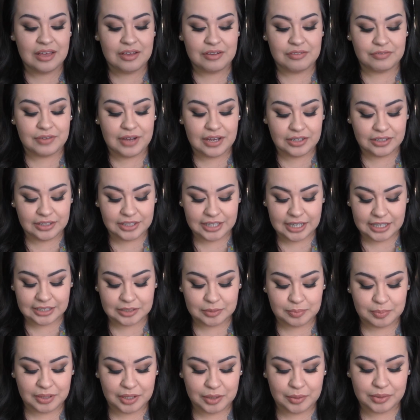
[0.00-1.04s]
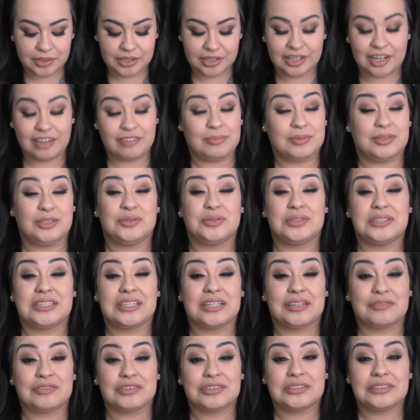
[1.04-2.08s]
Finally got to play with it. I've been using it
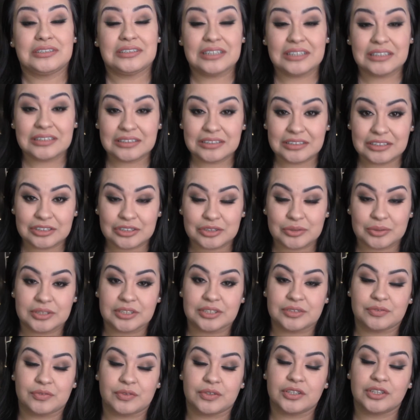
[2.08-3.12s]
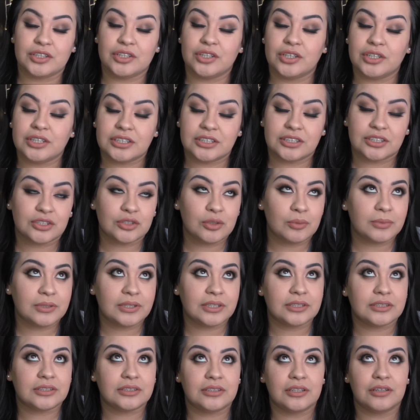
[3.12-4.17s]
ever since, doing different looks. So
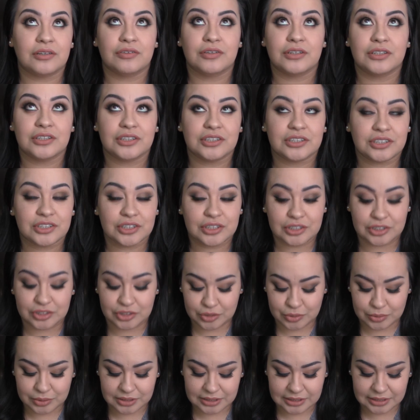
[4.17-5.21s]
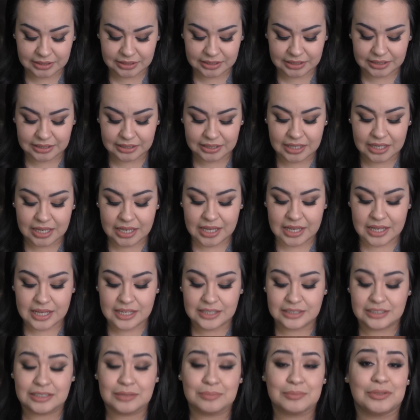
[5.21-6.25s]
many different looks you can do with this thing.
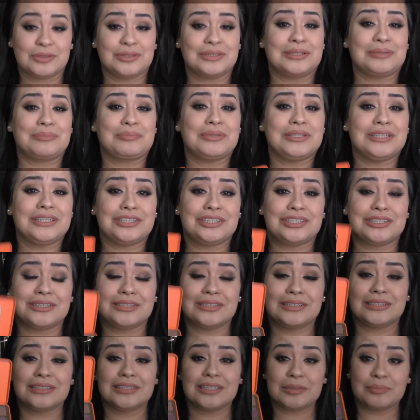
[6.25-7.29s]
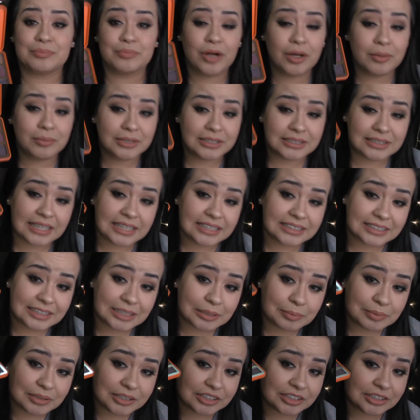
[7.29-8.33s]
It smells like peaches. It probably tastes
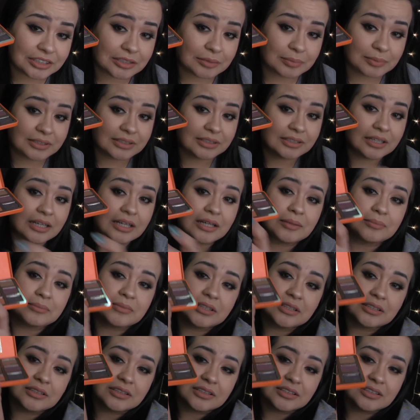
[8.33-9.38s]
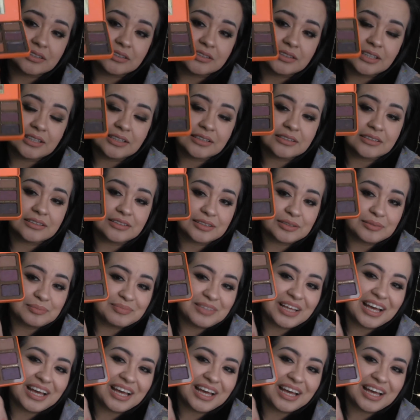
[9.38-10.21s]
like peaches, but I'm not gonna taste it.